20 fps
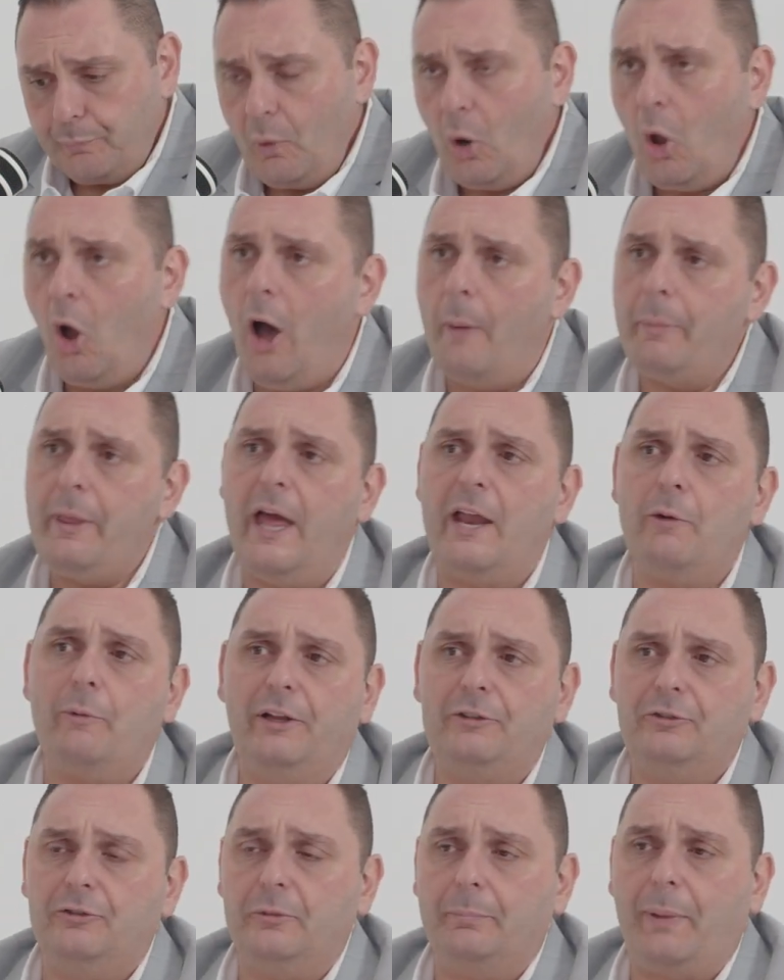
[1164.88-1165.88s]
I'm the only
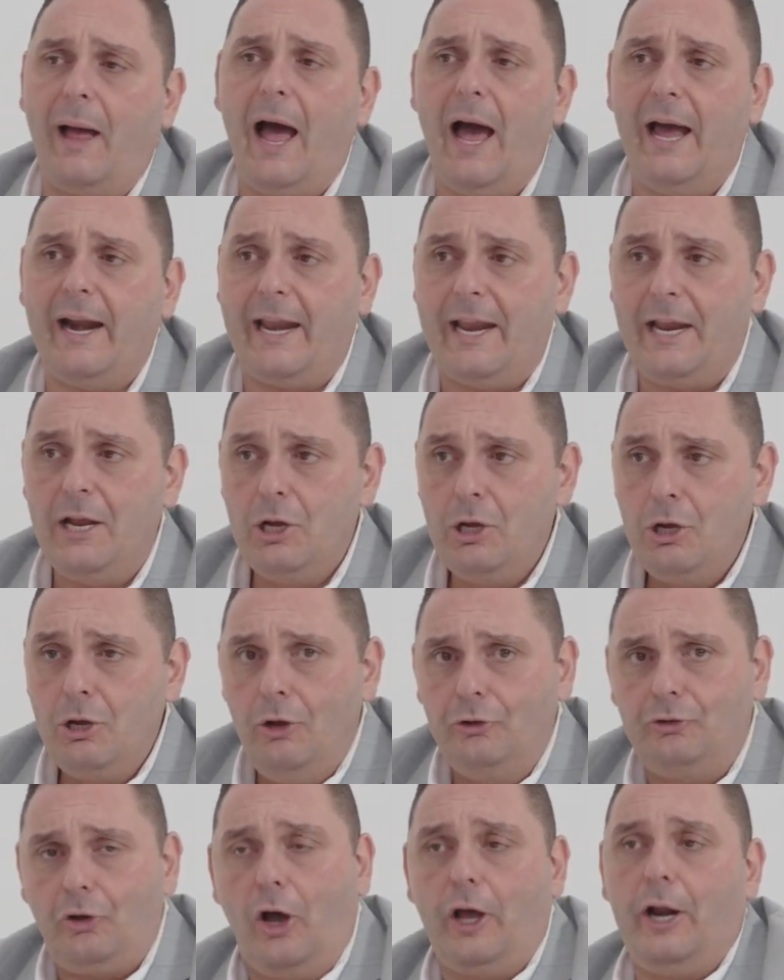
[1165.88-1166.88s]
registered party,
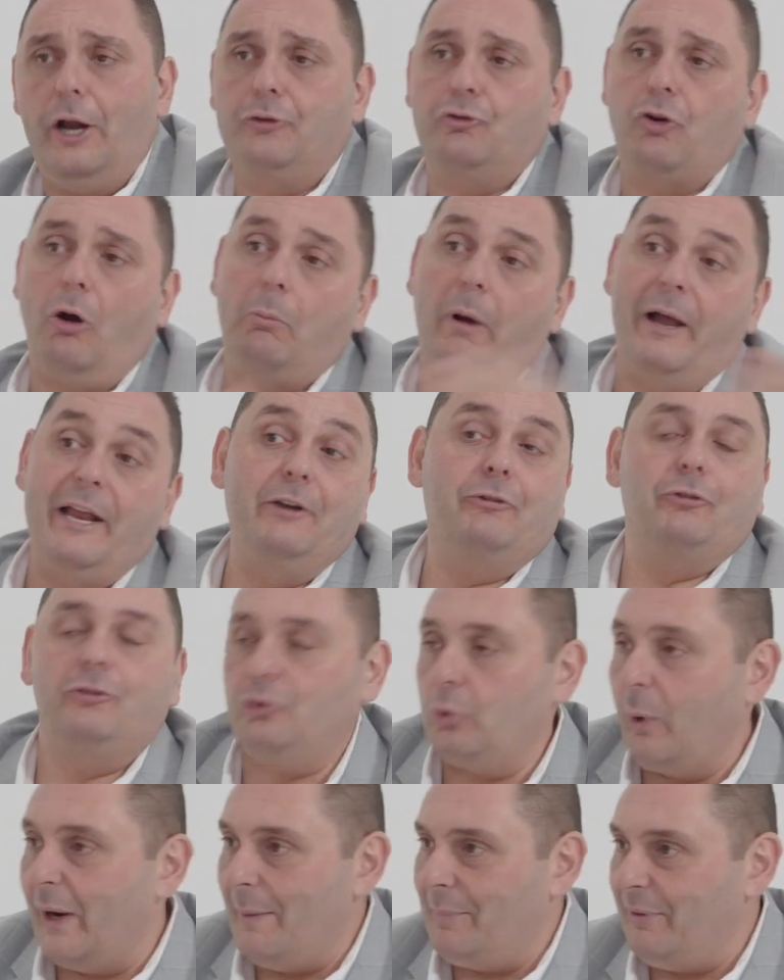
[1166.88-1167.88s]
so I'm going to drop my
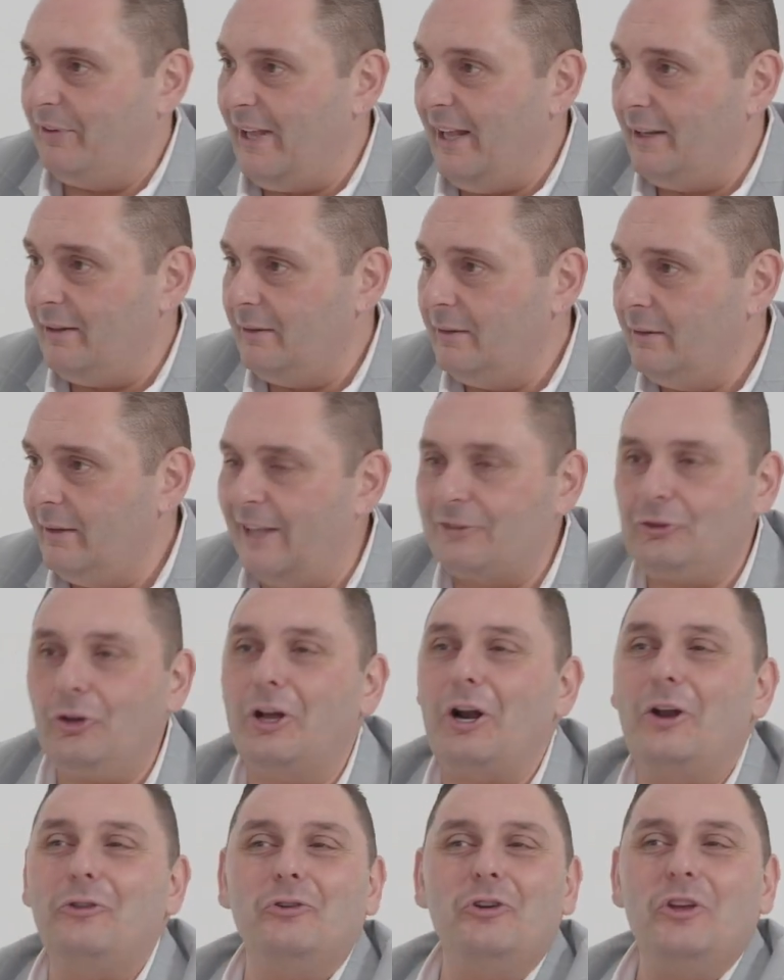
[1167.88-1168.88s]
interest 20%. That's not
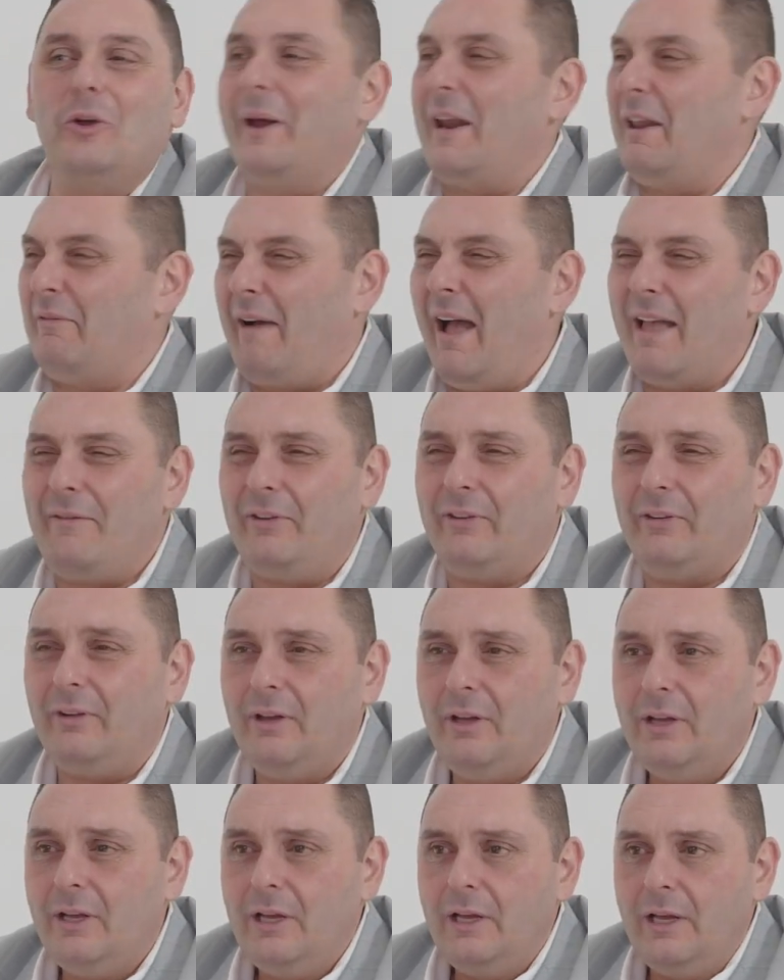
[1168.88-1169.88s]
going to do you any favours.
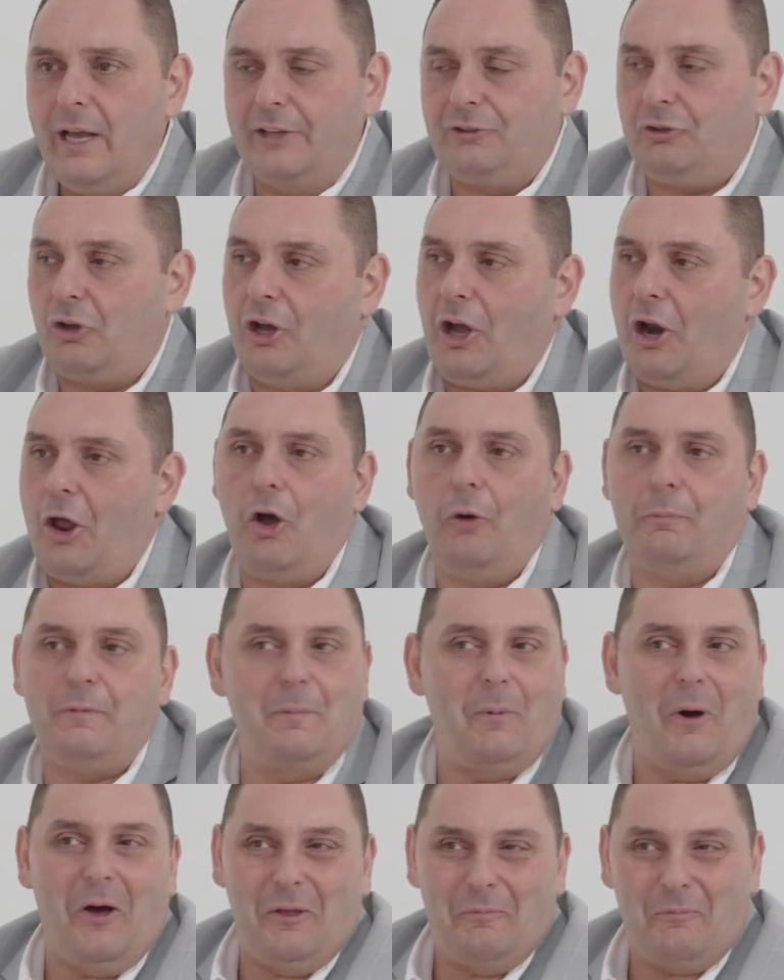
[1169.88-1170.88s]
It's not going to help you
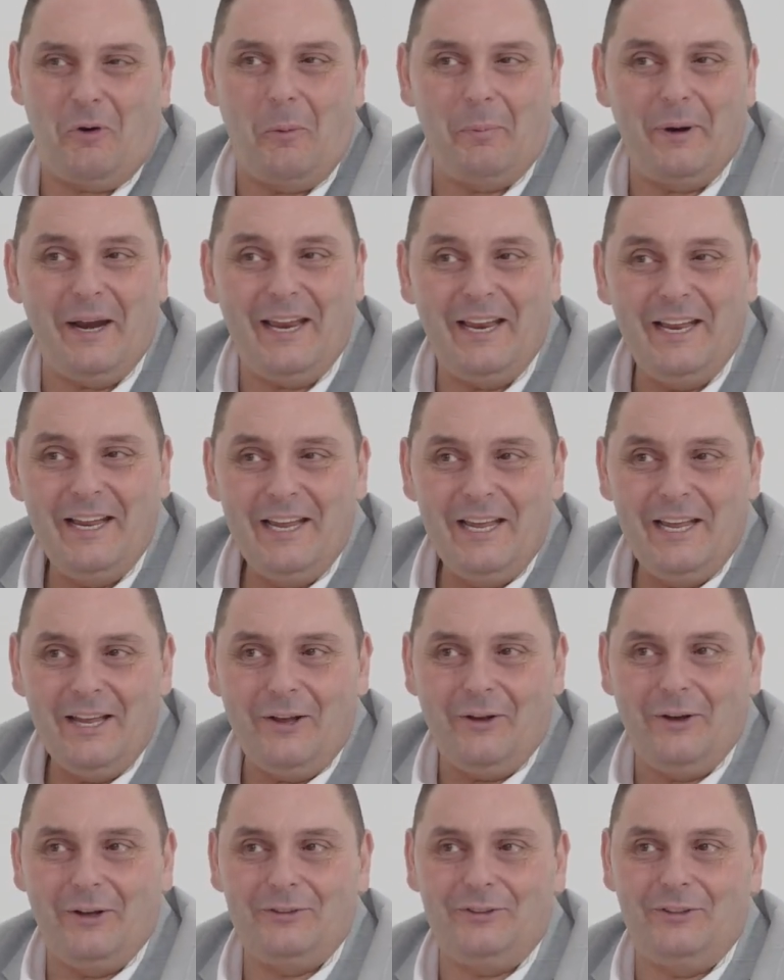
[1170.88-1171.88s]
buy the property
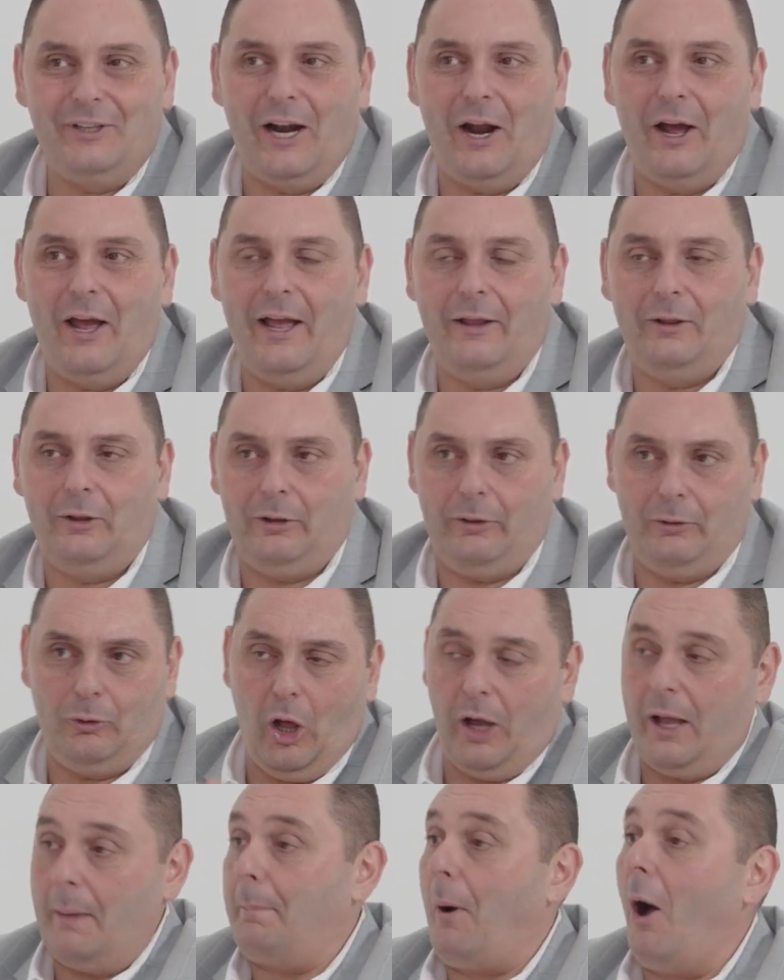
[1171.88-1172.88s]
because,
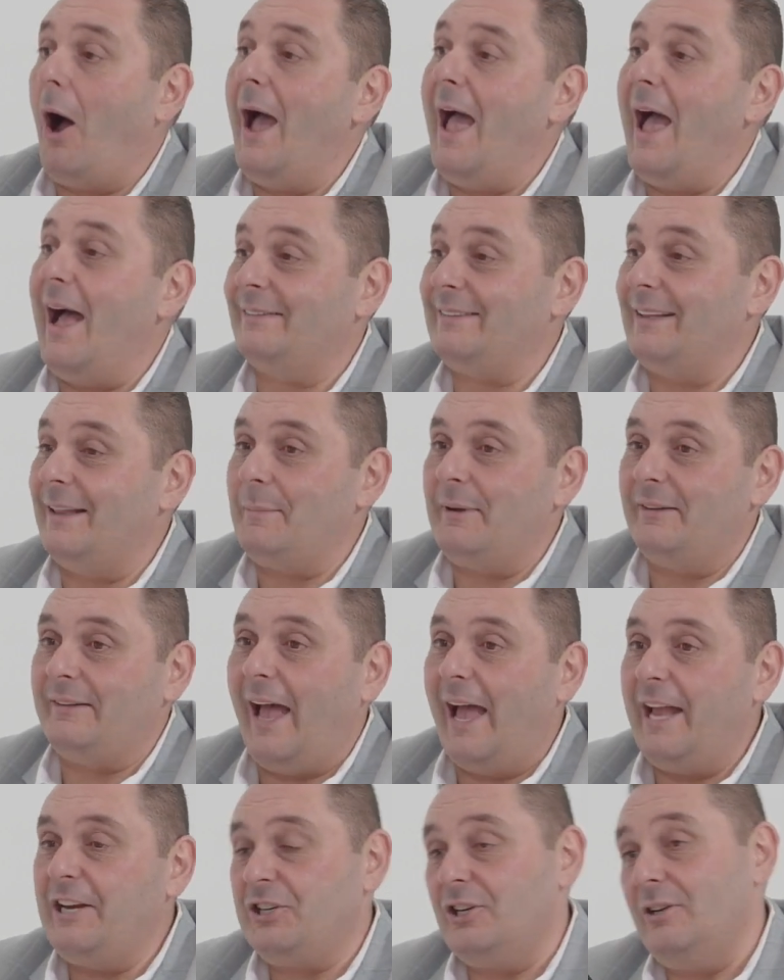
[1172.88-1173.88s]
like a buyer has a
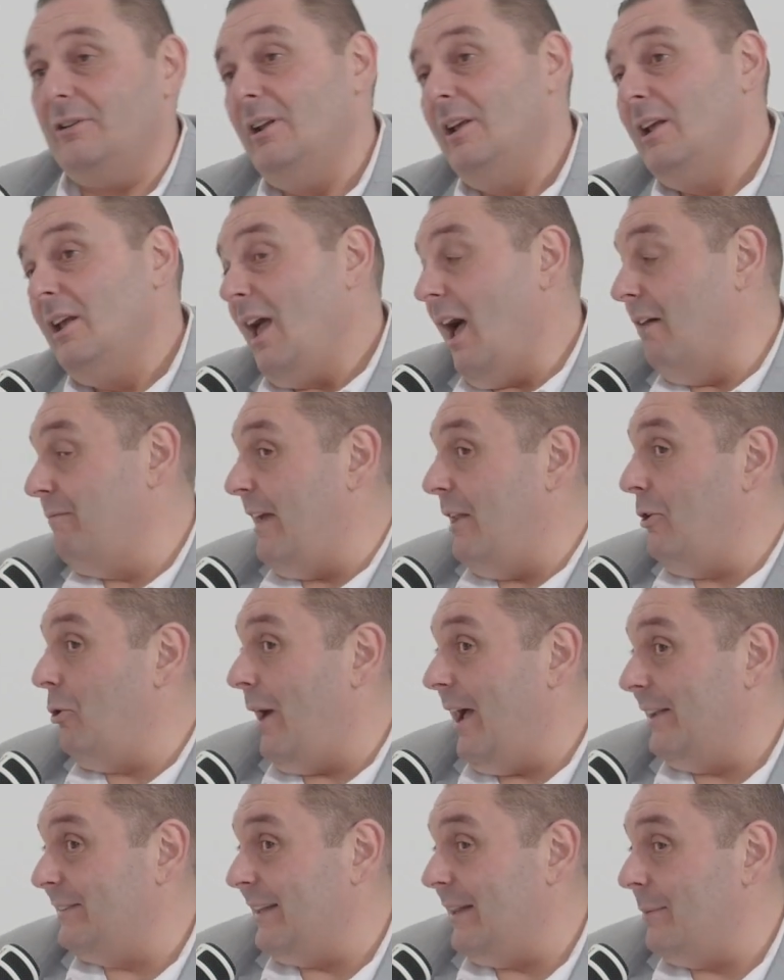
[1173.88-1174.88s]
limitation, a vendor
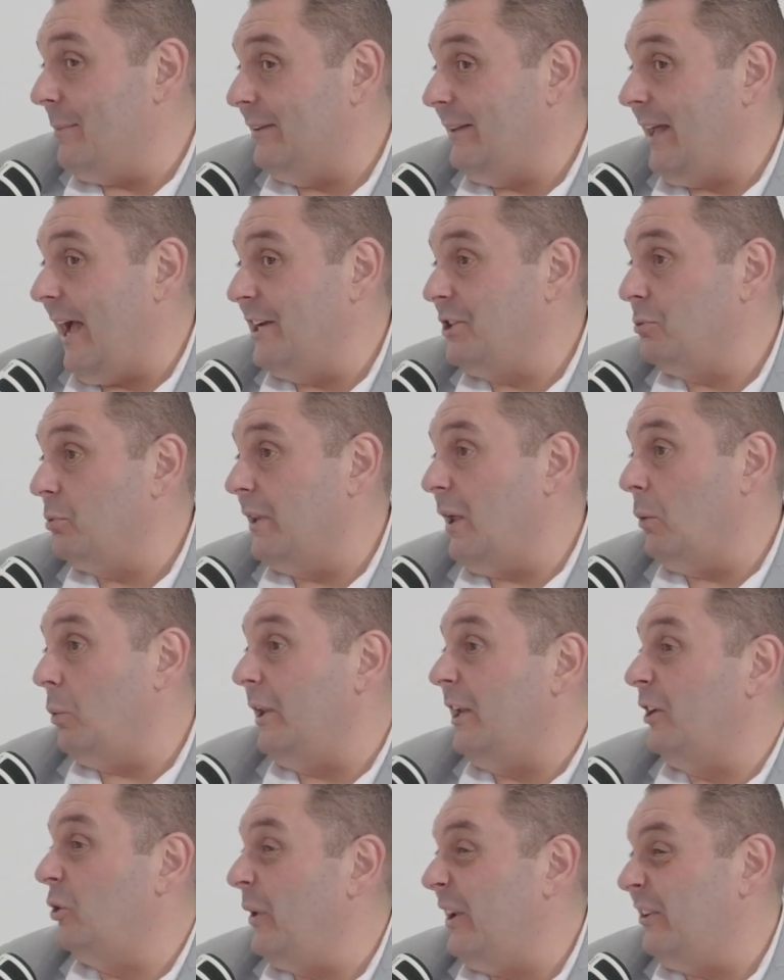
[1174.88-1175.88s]
has a limitation what they're
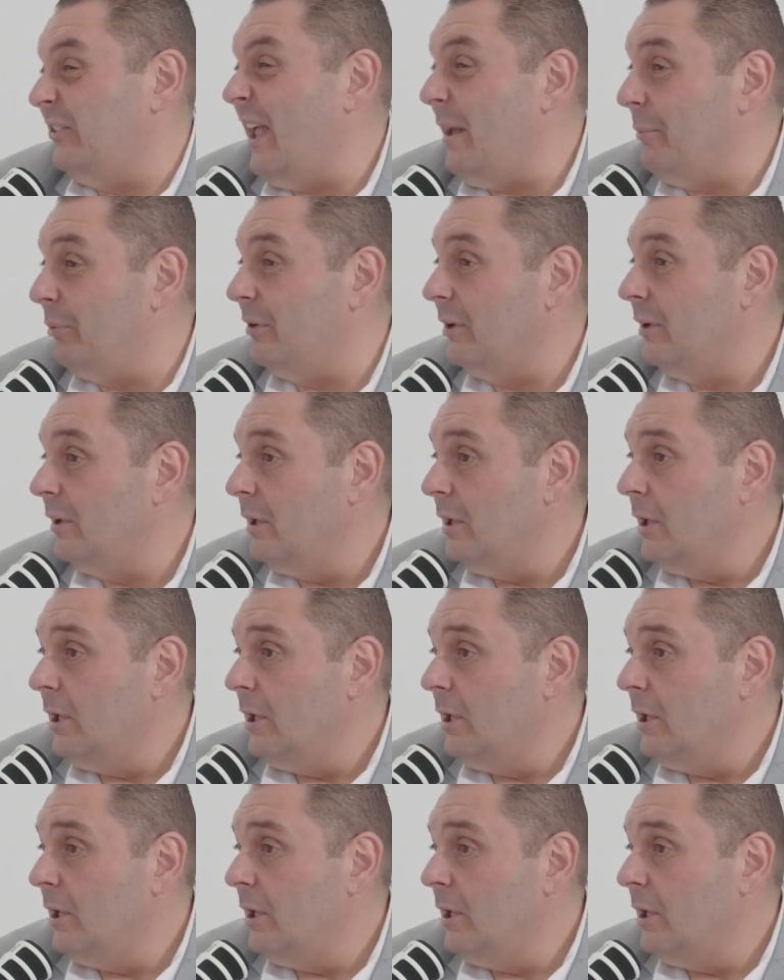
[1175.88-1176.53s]
willing to accept.